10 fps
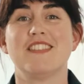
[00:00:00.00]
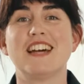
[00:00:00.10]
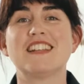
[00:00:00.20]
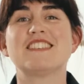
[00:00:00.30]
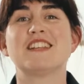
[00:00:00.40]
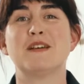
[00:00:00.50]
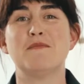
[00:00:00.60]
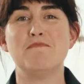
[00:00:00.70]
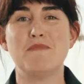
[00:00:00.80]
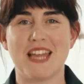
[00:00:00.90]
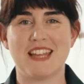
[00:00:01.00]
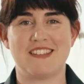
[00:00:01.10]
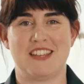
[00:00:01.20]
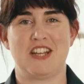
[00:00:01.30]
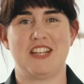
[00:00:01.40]
that's an
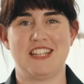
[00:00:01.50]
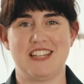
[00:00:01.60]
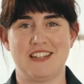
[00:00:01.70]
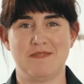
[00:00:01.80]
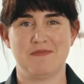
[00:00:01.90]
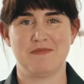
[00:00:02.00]
amazing idea.